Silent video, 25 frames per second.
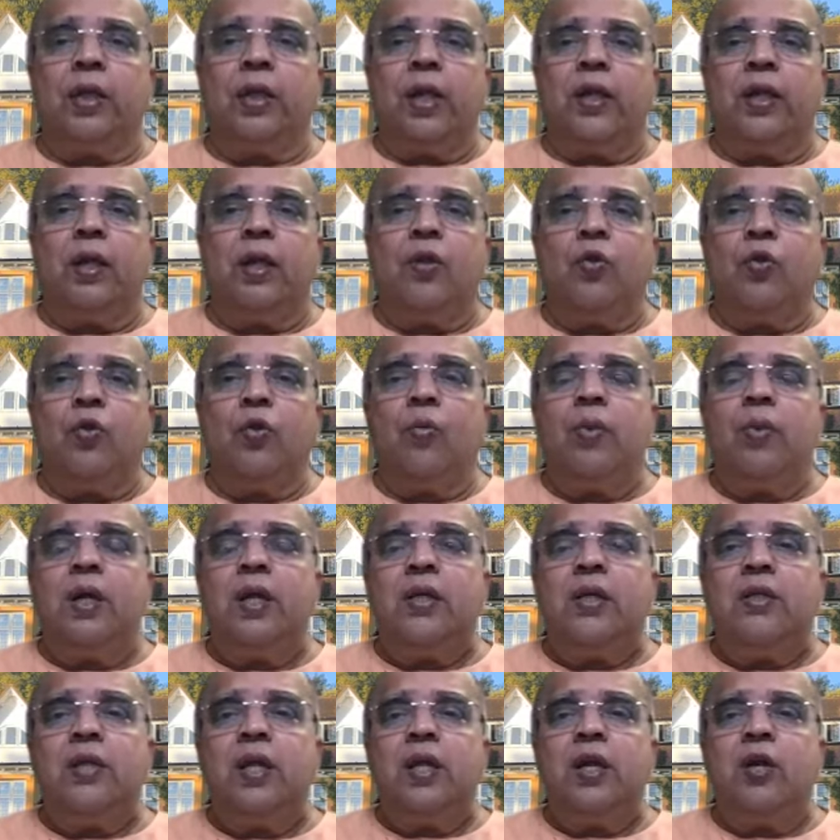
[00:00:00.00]
there, then nobody
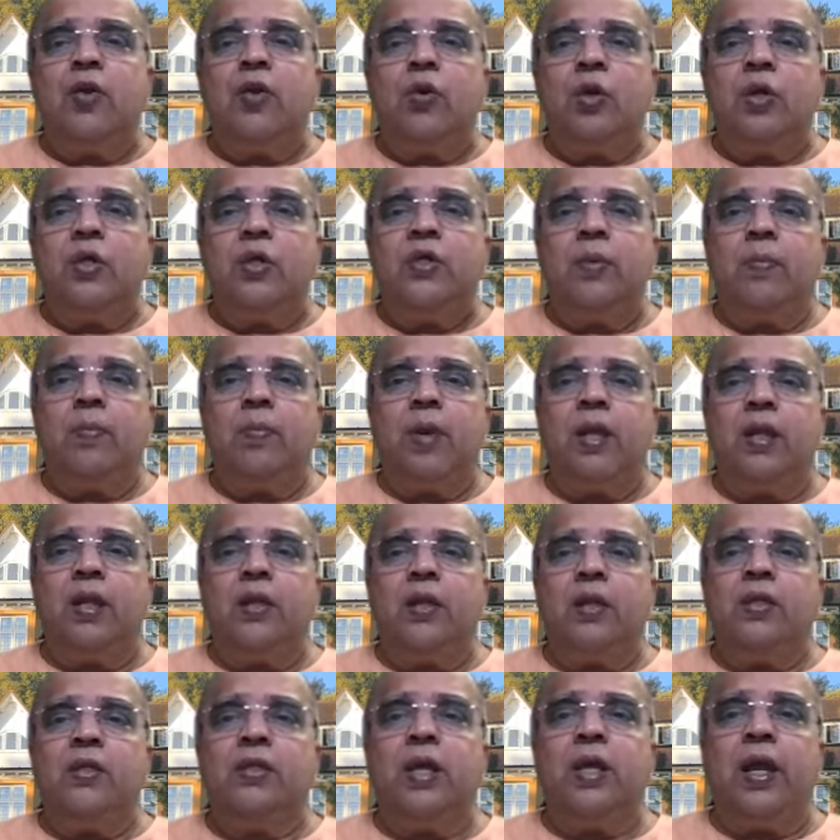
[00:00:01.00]
is there to discipline
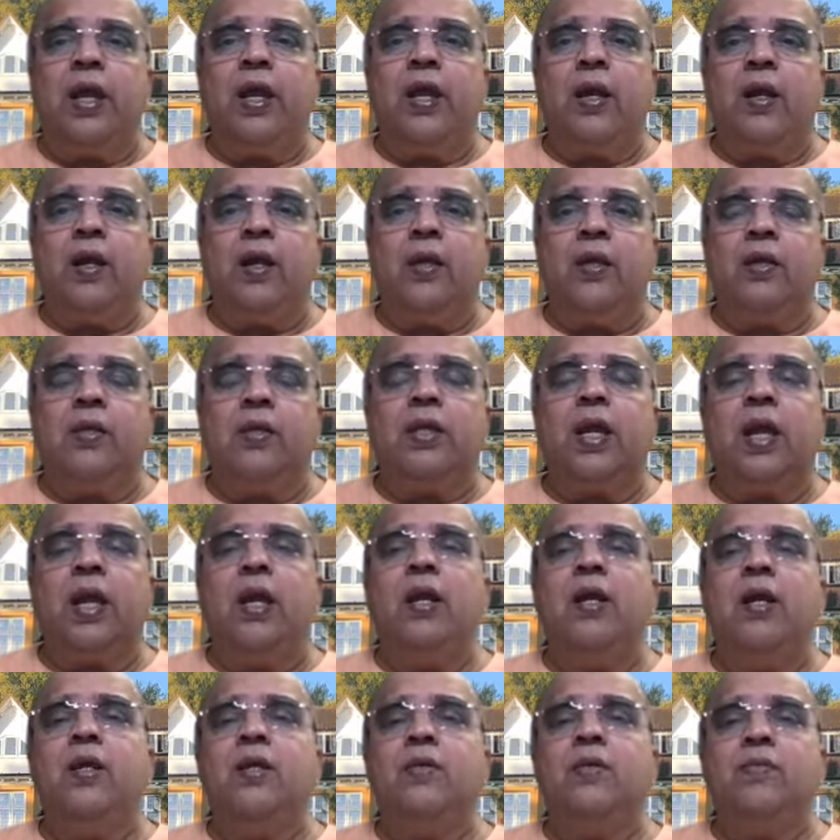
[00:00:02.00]
the child. The
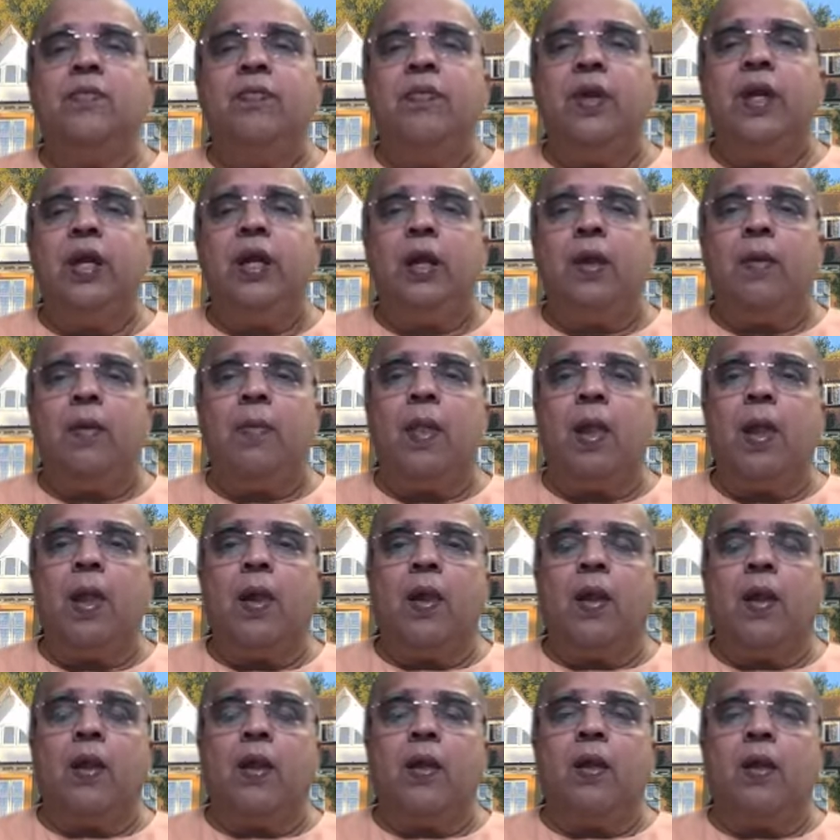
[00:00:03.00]
child is free.
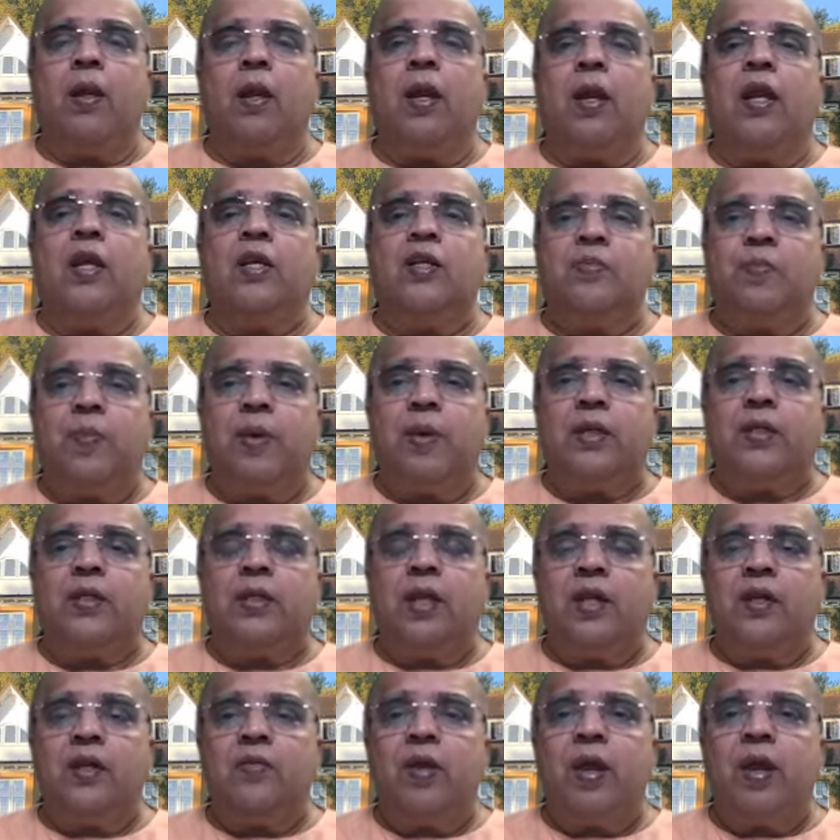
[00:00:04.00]
He can express.
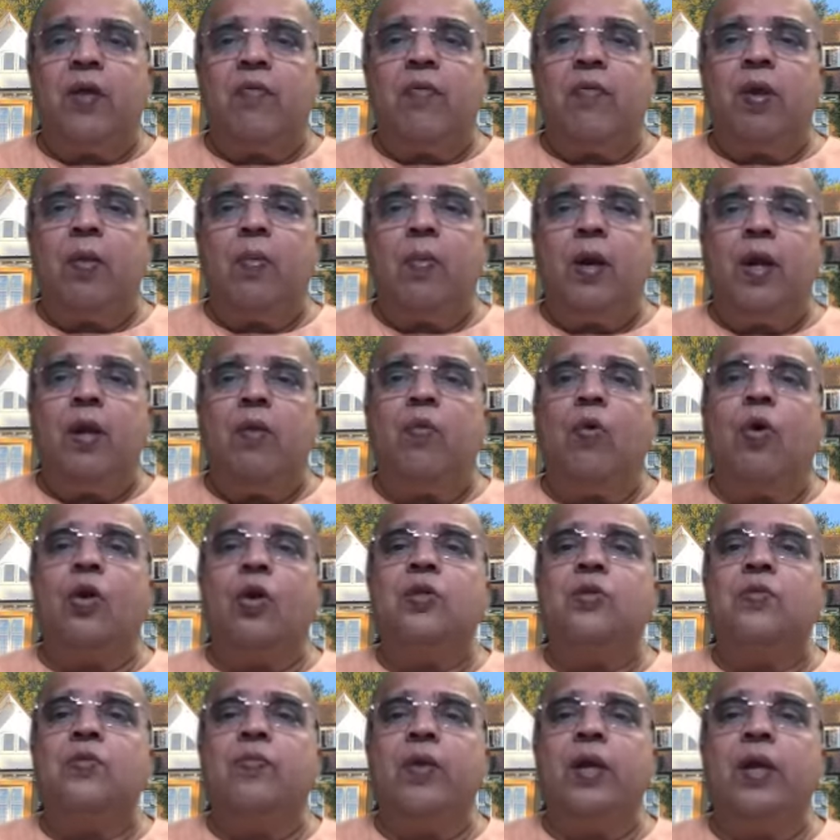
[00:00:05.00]
That's why everybody
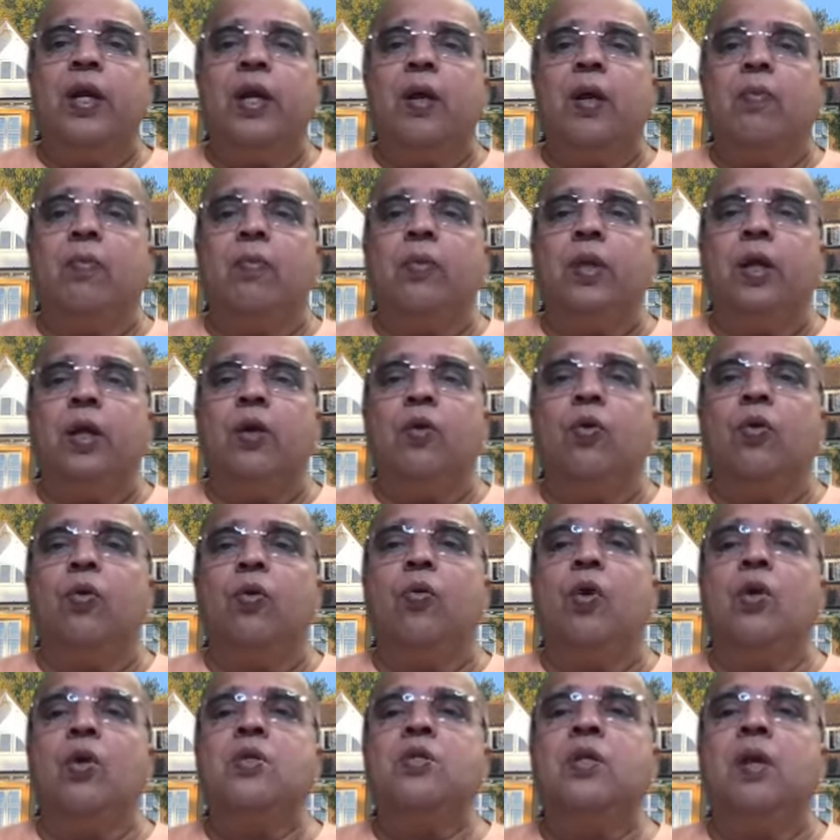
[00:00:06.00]
wants freedom. They don't
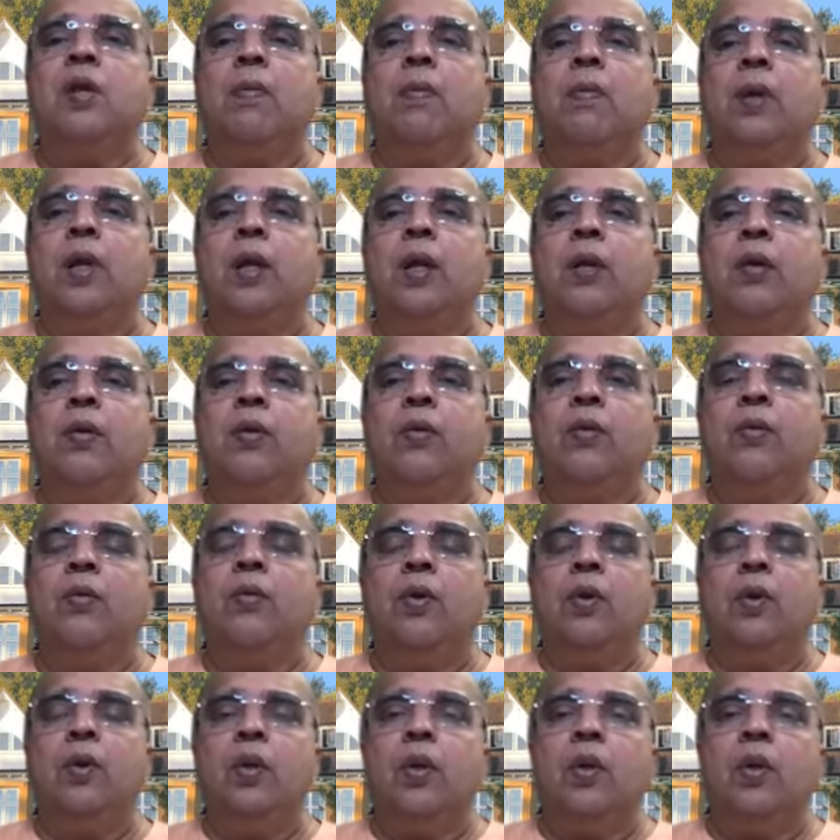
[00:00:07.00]
want somebody to